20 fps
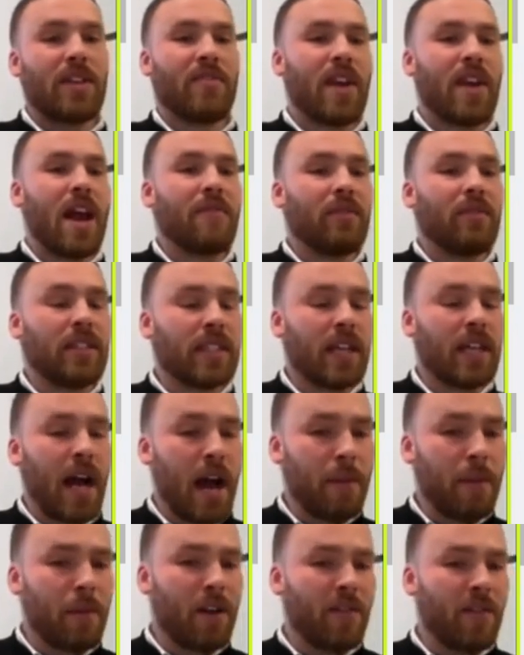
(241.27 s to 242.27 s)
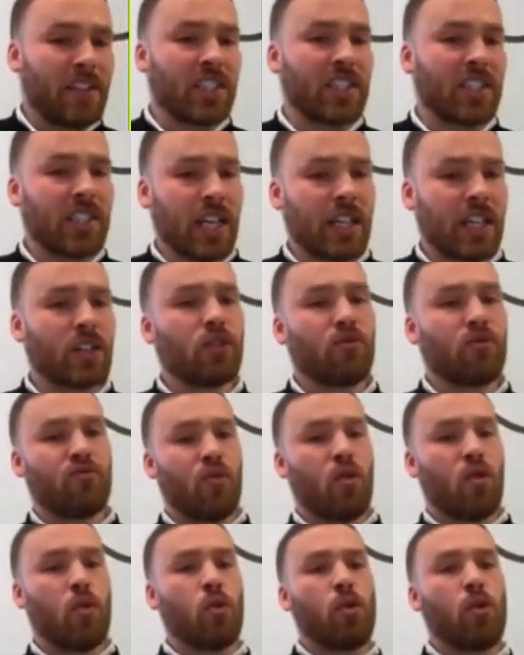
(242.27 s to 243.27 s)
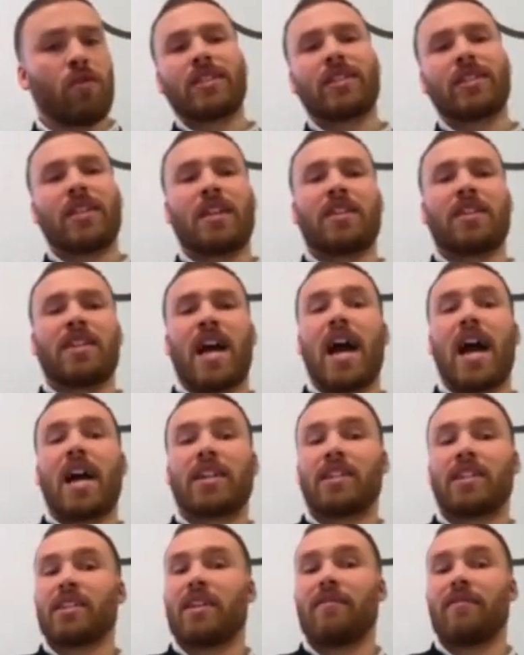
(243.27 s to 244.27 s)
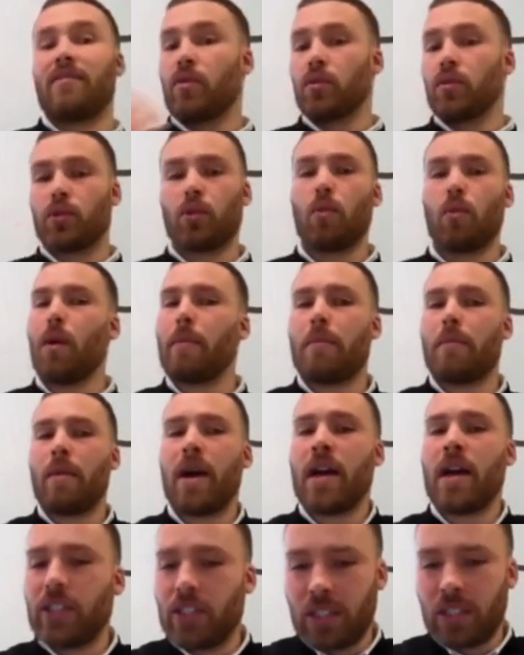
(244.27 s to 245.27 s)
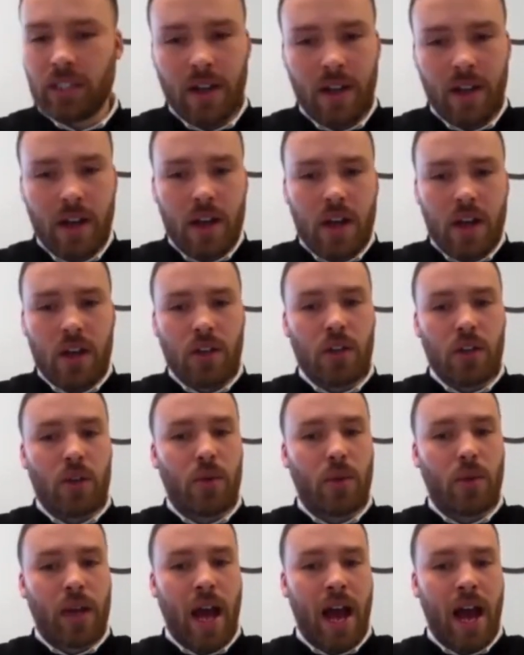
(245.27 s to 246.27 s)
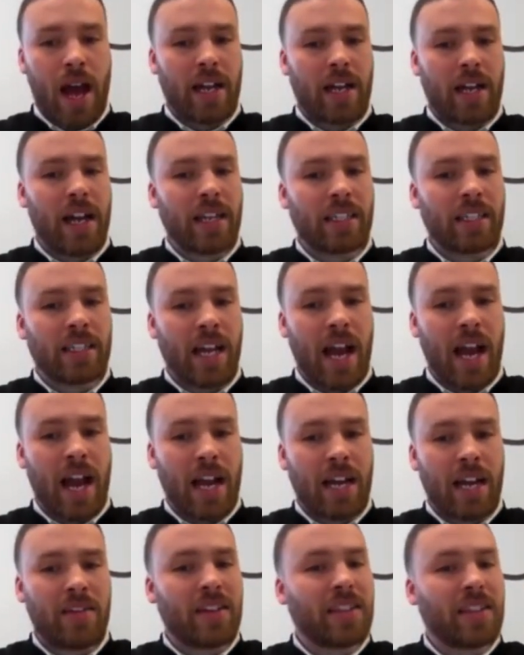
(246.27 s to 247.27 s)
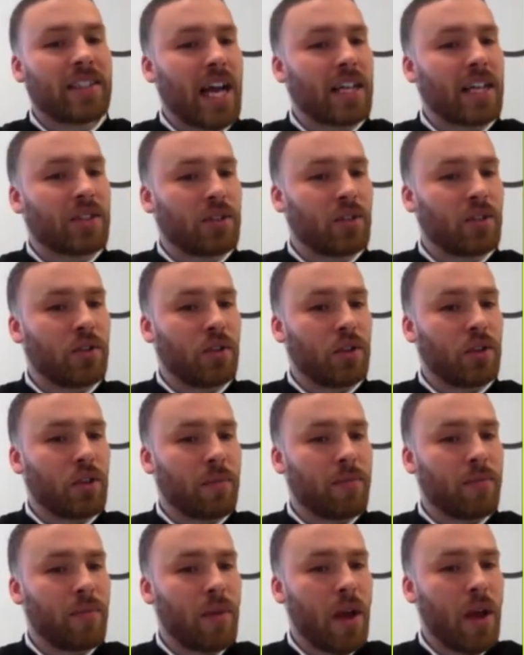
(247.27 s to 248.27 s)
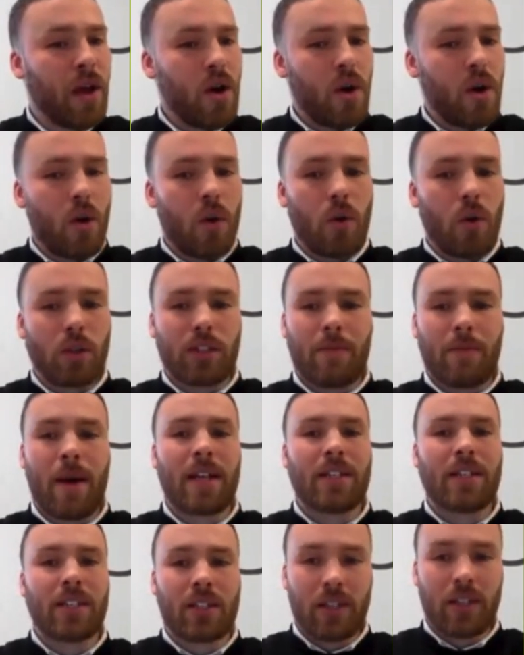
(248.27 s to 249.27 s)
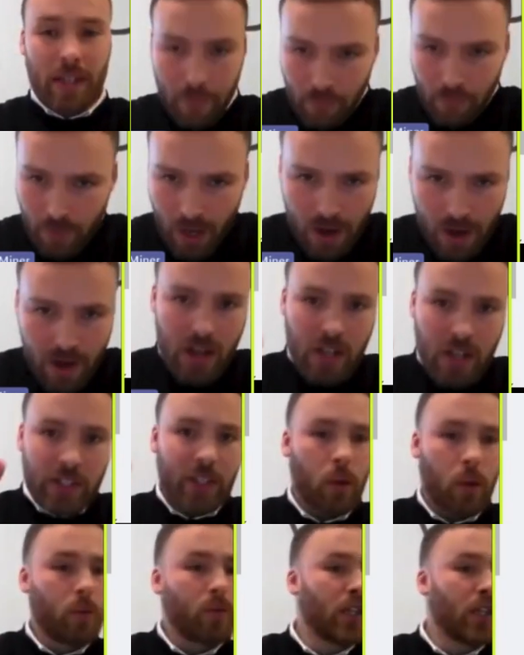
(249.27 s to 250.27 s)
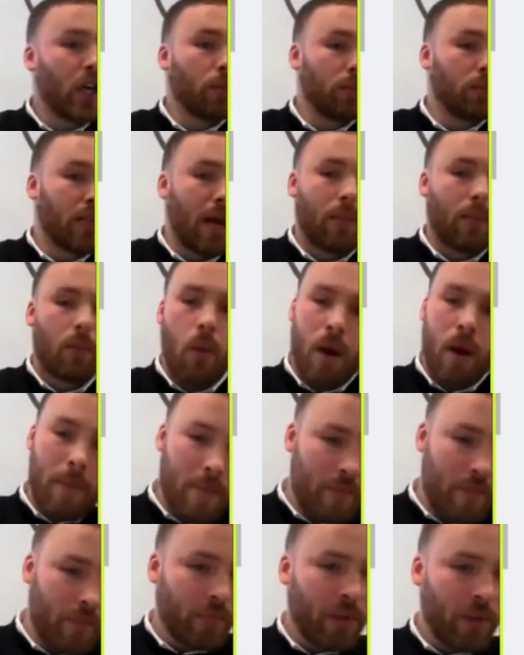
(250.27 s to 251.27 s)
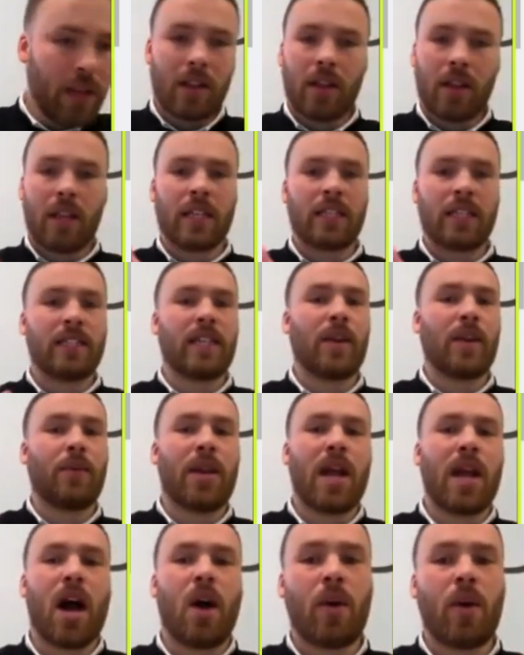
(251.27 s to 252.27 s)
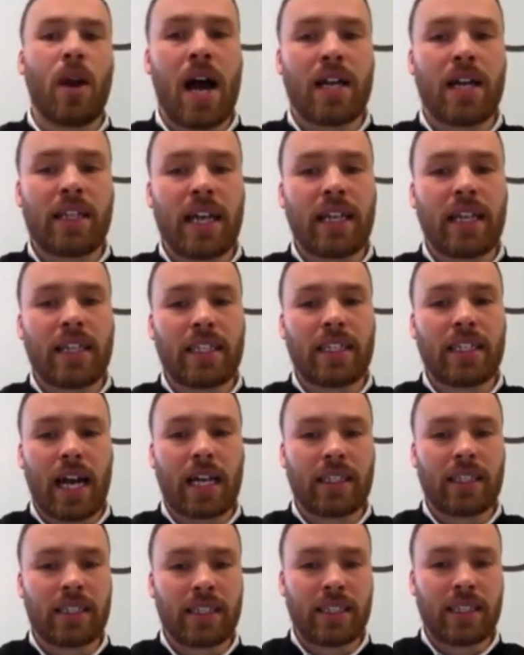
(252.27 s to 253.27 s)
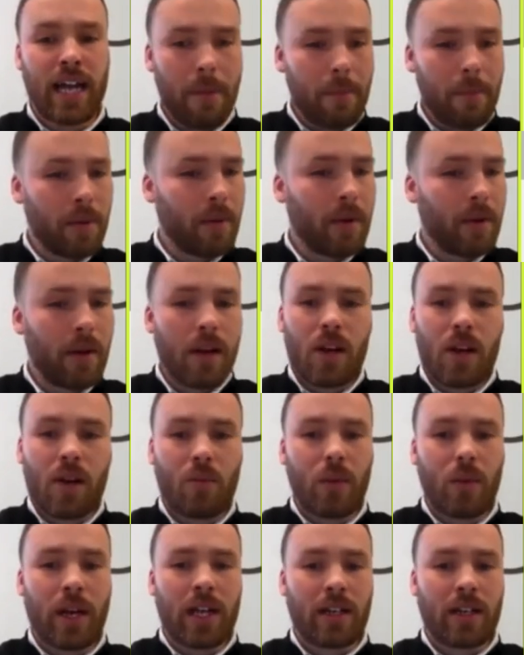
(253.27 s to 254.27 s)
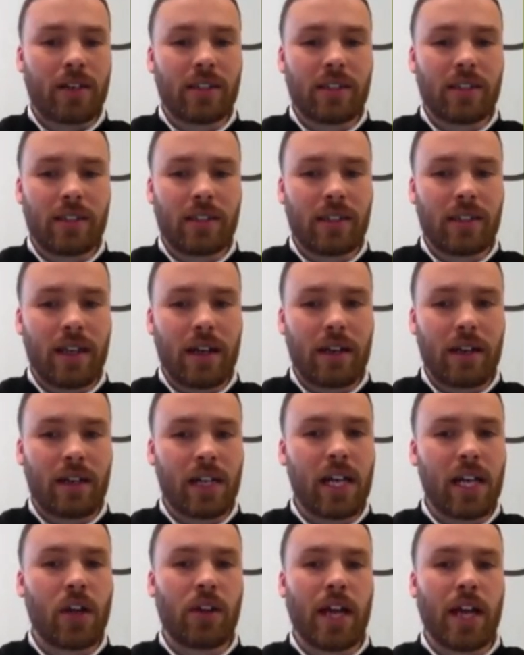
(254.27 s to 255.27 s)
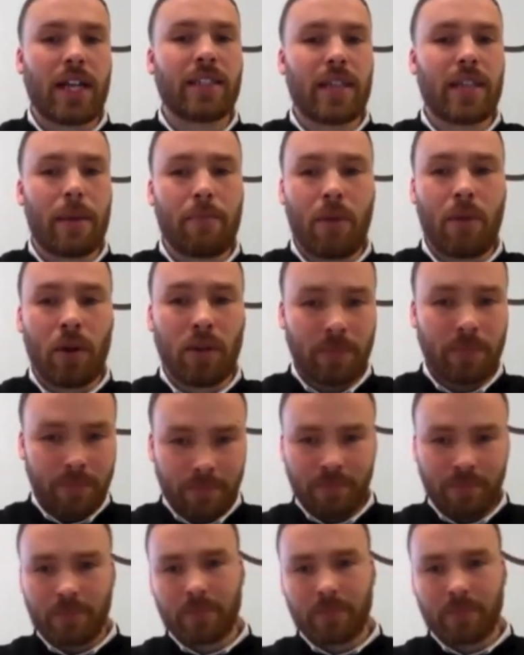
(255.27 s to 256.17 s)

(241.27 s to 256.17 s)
different every time. But if it's a standard role or a standard action that falls to one person, you can assign this task to them automatically. So we've set up step 1. Let's say we now want to add a second step. We can click on the add step button.